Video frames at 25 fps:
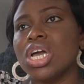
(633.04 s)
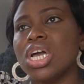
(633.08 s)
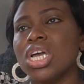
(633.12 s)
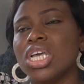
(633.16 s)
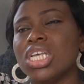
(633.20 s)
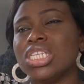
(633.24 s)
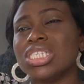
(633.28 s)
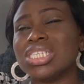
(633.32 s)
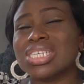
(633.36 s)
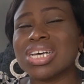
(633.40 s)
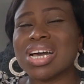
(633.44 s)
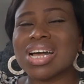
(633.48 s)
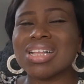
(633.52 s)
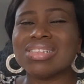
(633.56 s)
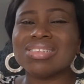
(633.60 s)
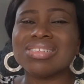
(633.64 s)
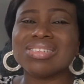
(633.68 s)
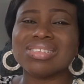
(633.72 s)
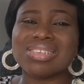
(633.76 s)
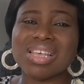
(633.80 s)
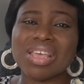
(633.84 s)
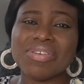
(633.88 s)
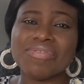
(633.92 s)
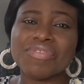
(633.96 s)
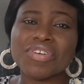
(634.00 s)
it can
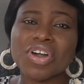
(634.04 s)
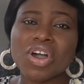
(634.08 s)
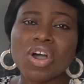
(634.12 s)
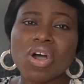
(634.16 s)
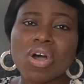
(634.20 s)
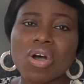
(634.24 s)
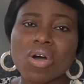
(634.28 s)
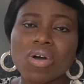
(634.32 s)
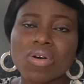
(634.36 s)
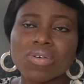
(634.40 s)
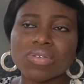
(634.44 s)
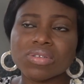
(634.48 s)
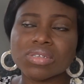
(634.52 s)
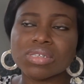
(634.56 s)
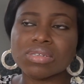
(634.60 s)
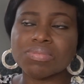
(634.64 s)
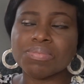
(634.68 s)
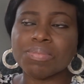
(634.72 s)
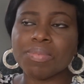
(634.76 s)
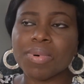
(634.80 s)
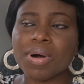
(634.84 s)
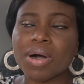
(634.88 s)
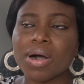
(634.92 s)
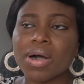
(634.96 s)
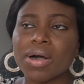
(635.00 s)
save costs
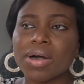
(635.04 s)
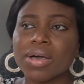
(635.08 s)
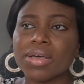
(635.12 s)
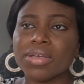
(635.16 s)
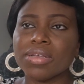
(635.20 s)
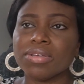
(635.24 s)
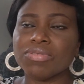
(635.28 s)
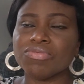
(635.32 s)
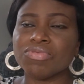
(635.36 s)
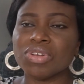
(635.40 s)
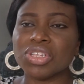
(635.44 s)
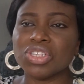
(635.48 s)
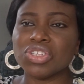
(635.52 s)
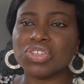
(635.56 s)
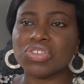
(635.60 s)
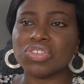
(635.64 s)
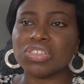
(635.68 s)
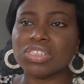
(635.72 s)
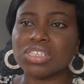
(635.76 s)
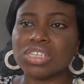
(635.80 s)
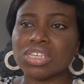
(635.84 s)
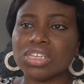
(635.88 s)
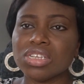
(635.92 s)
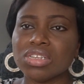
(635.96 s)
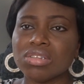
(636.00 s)
by
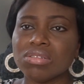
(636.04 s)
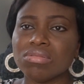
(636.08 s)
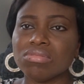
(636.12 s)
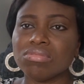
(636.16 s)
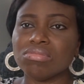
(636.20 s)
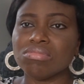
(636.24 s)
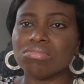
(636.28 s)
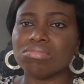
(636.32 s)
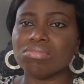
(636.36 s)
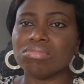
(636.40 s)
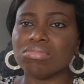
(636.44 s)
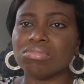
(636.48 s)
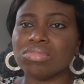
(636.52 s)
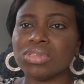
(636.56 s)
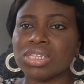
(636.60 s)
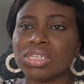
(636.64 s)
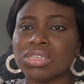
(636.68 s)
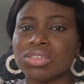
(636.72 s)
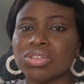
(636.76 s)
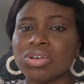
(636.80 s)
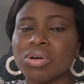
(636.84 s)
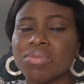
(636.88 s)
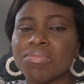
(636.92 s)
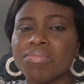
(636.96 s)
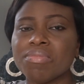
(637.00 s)
reducing
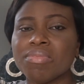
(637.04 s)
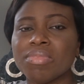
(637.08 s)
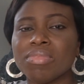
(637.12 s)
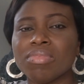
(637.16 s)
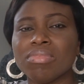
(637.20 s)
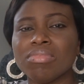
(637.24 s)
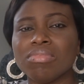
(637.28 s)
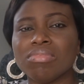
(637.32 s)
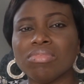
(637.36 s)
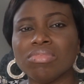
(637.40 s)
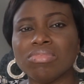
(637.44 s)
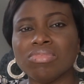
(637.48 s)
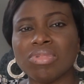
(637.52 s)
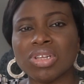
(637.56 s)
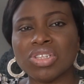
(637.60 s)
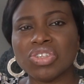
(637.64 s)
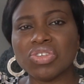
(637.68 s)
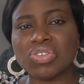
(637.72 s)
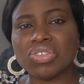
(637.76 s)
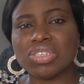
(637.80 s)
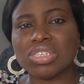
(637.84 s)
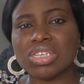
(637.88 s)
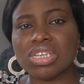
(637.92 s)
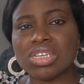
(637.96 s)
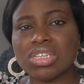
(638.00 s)

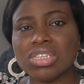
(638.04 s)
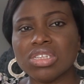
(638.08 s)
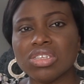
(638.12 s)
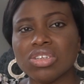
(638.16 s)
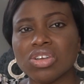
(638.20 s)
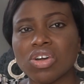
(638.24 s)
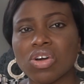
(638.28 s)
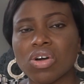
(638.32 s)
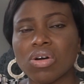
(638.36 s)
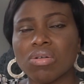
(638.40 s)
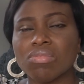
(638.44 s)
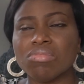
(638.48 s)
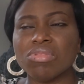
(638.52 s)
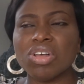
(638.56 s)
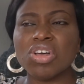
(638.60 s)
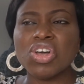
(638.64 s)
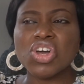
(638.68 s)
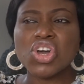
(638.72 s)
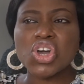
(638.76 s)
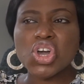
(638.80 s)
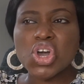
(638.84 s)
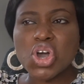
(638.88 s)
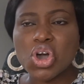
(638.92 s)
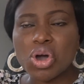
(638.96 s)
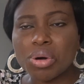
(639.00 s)
your
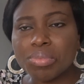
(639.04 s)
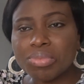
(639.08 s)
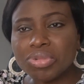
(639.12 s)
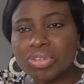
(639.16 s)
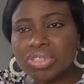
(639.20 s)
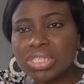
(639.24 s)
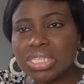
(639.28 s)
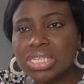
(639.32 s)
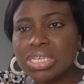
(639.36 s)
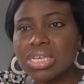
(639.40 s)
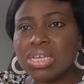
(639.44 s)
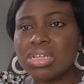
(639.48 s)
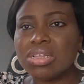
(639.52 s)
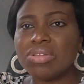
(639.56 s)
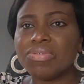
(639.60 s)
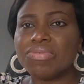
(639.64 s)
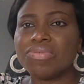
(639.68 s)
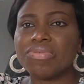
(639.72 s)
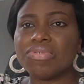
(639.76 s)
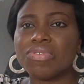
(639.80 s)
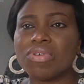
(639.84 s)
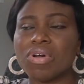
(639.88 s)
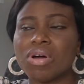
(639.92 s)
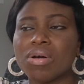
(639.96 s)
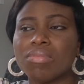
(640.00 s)
commuting
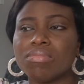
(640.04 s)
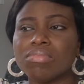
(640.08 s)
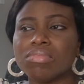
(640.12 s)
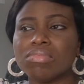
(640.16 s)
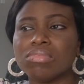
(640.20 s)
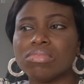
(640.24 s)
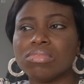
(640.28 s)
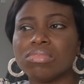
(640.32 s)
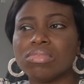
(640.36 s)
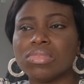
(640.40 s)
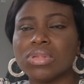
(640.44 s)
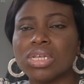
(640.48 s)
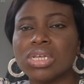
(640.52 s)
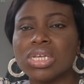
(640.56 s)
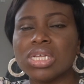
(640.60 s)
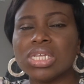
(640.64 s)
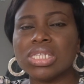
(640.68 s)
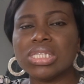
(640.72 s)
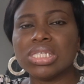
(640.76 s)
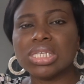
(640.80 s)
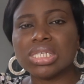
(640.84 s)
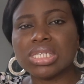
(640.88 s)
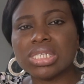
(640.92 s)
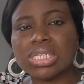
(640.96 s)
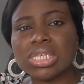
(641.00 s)
from
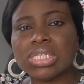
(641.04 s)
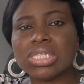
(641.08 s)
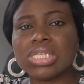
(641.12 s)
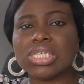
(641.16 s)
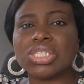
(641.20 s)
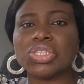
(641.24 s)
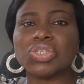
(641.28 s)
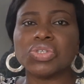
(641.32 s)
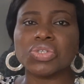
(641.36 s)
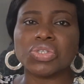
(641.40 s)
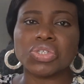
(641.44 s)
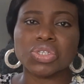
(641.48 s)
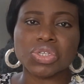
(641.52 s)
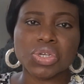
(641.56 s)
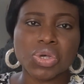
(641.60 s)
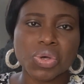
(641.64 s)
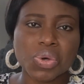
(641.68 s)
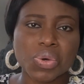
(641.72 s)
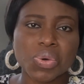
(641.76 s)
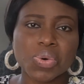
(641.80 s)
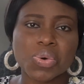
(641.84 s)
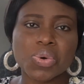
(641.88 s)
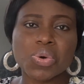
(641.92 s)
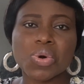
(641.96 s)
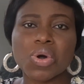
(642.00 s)
the city to
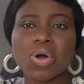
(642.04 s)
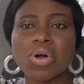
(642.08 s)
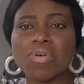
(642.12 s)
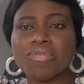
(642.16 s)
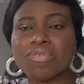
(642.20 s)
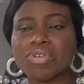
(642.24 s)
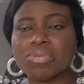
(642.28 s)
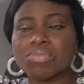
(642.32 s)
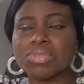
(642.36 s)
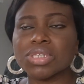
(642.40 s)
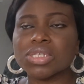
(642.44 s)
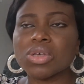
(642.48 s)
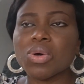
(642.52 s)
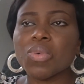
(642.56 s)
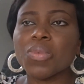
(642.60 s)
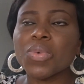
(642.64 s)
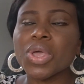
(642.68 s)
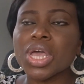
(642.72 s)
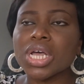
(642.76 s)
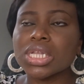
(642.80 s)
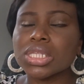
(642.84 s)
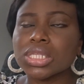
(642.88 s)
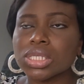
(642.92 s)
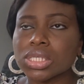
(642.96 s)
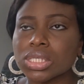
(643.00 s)
school or from
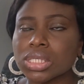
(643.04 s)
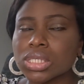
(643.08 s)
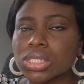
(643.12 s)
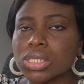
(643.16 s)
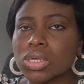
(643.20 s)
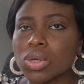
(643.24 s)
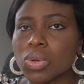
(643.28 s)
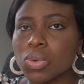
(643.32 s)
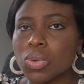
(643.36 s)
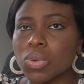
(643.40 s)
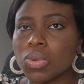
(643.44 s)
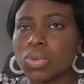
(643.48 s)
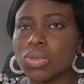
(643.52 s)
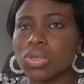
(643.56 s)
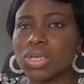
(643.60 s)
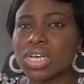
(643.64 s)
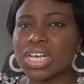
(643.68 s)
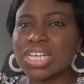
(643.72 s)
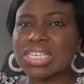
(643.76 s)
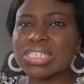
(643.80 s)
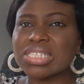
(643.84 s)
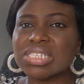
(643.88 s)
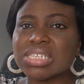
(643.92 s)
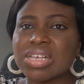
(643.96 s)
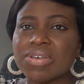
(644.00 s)
somewhere to school. You
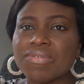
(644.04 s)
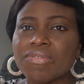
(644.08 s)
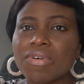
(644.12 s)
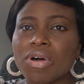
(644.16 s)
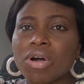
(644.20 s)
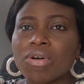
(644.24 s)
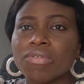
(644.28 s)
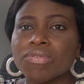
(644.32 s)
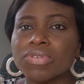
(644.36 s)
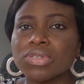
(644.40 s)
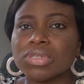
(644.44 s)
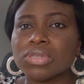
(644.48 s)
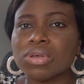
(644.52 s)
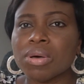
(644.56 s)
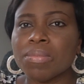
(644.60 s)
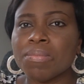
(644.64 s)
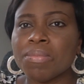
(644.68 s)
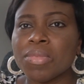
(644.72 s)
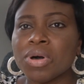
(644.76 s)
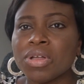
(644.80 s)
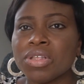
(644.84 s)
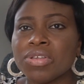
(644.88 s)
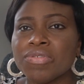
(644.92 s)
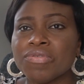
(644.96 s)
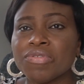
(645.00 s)
can save off some
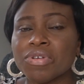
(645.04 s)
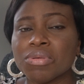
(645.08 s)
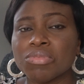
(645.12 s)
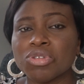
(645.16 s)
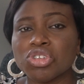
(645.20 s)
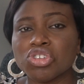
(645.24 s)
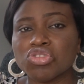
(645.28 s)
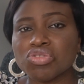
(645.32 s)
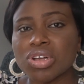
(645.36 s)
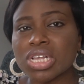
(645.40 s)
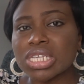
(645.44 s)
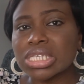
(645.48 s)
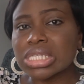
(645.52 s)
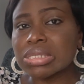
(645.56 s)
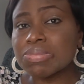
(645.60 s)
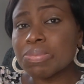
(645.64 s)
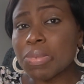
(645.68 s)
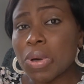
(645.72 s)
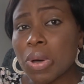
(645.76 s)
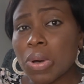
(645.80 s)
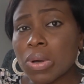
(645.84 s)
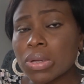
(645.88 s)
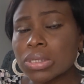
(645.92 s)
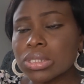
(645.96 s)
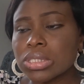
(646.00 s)
money from
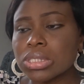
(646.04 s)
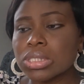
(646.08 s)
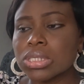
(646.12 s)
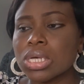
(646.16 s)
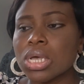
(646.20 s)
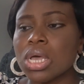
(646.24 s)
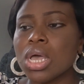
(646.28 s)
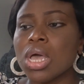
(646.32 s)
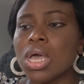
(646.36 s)
transport,